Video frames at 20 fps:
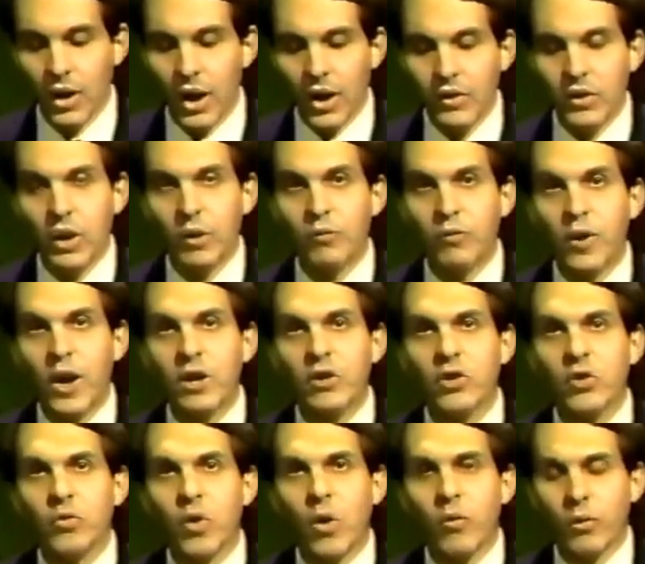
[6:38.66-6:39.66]
The effects
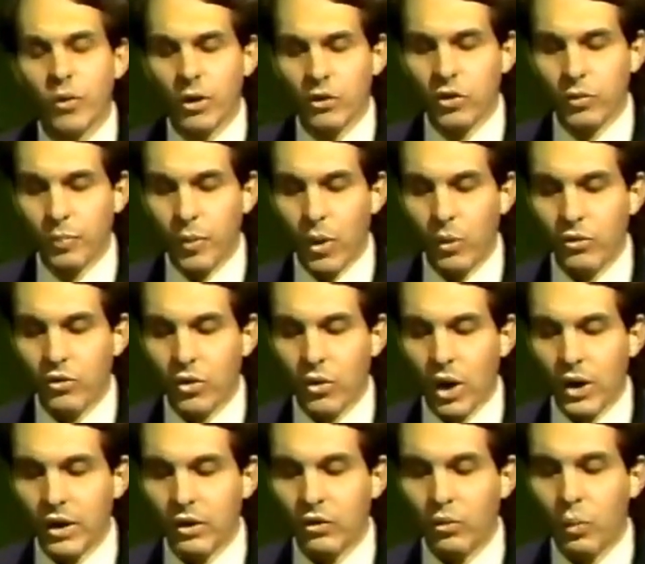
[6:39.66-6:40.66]
of overexposure
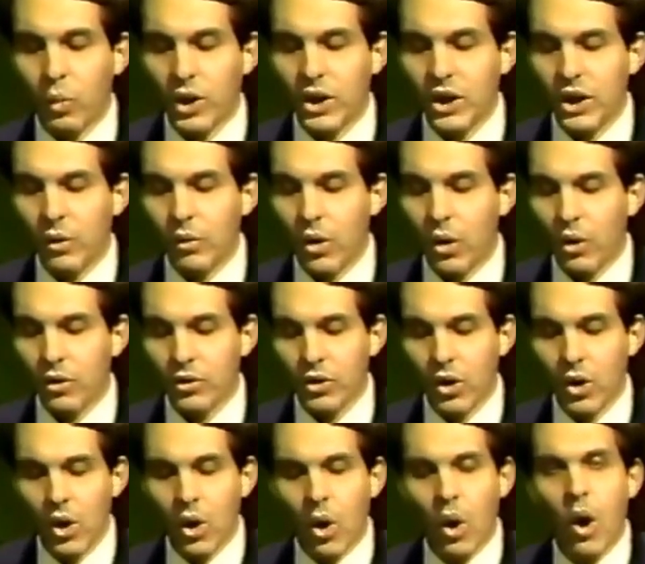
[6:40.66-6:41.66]
on a 20-year-old
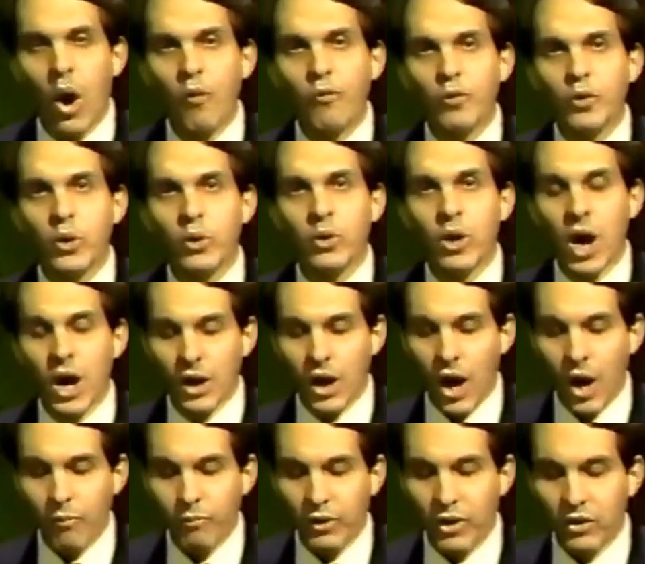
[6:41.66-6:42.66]
often are not
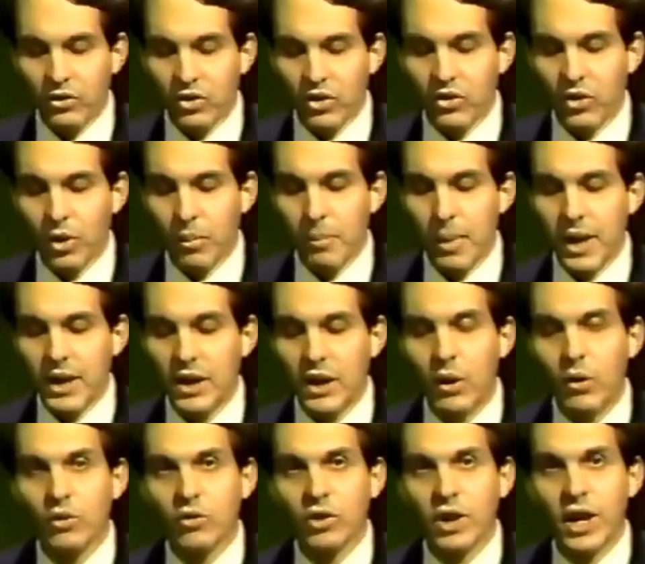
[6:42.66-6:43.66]
obvious until many
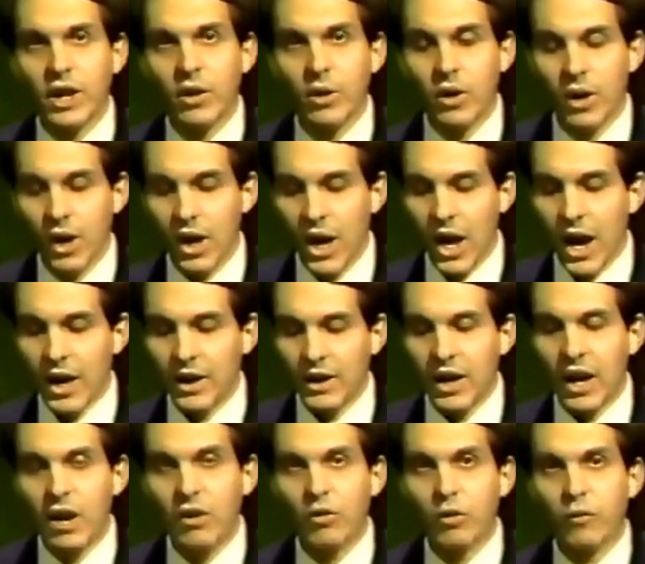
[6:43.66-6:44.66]
years later at an
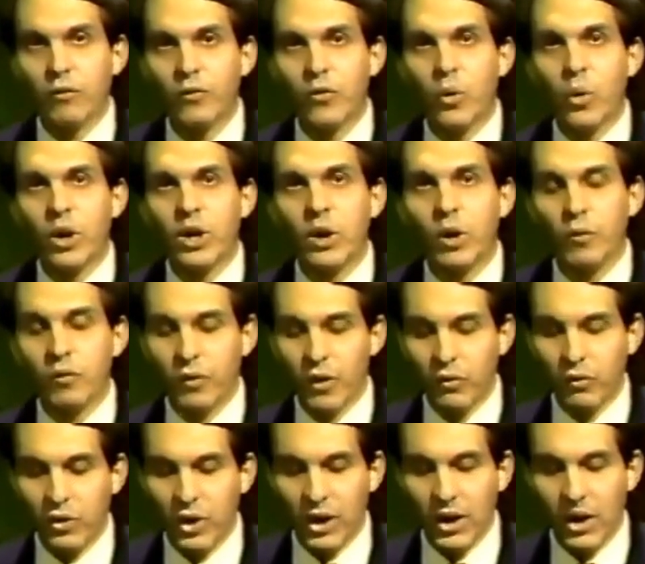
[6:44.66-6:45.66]
age of 40 or
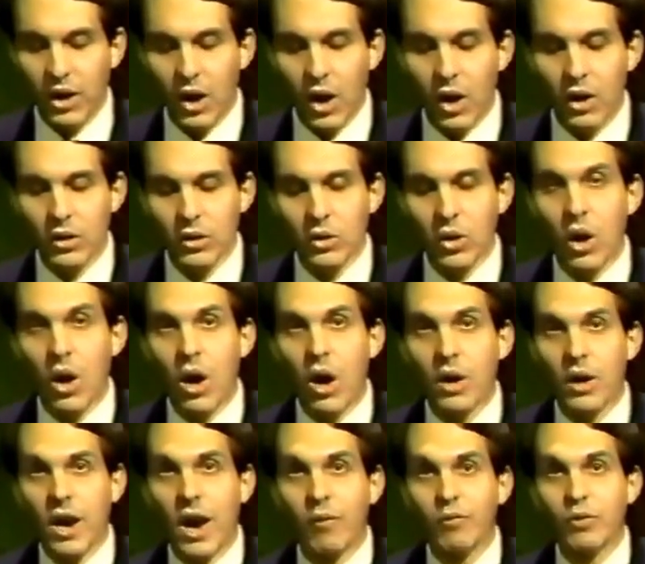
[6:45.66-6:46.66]
50,
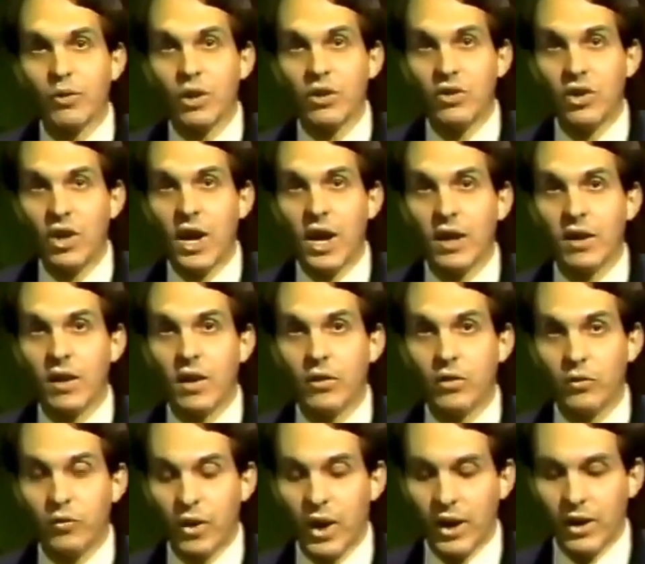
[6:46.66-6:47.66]
long after the tan has
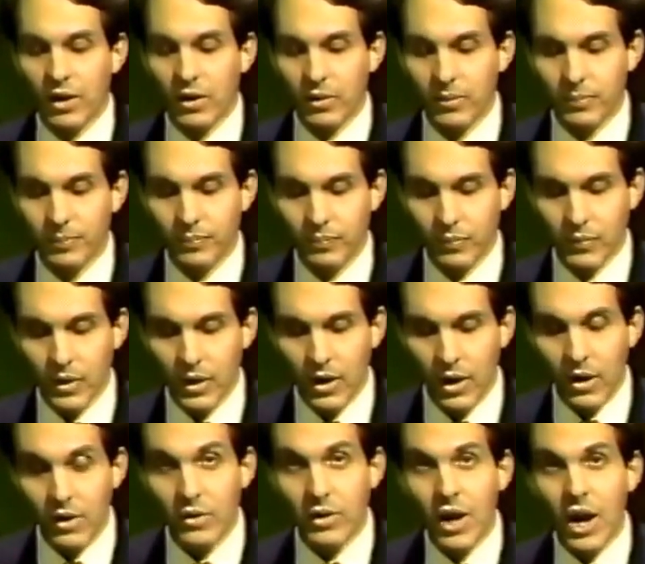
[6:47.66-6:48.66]
faded.
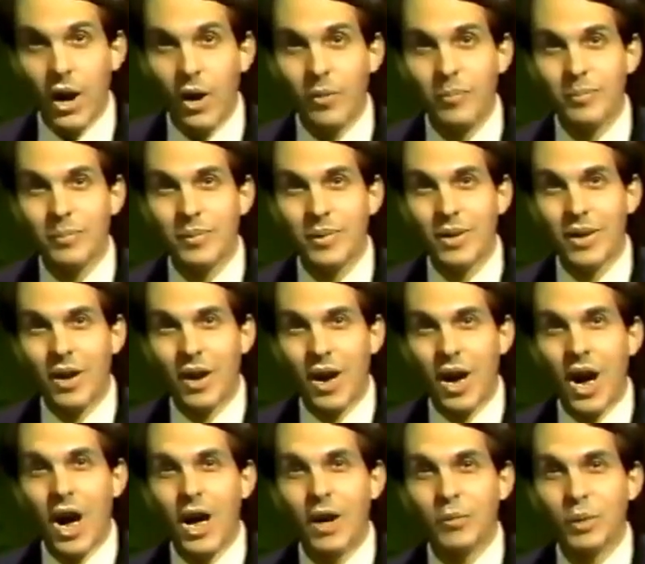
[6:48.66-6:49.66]
Now,
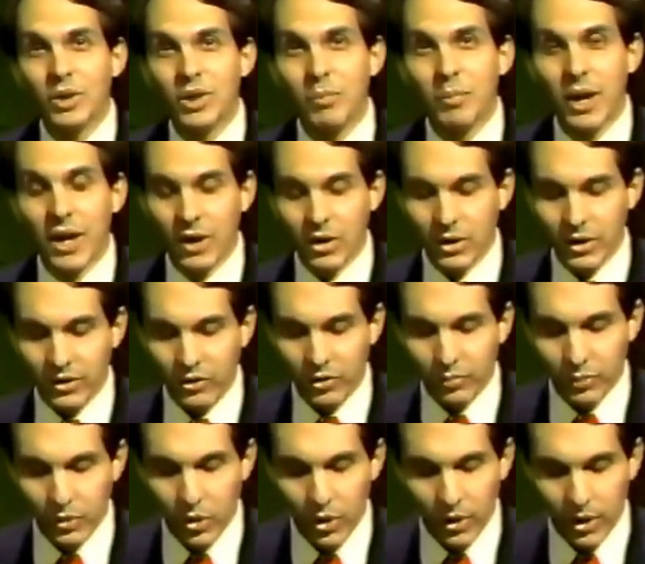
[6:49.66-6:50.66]
on with the Medical
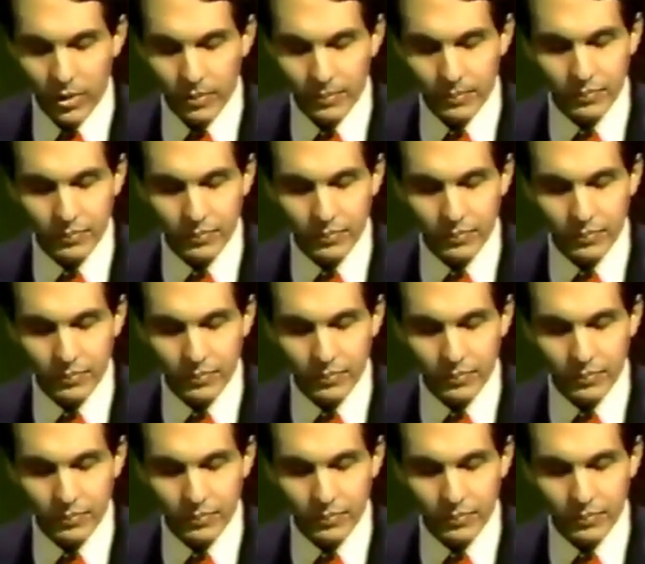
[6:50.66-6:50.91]
Explorer.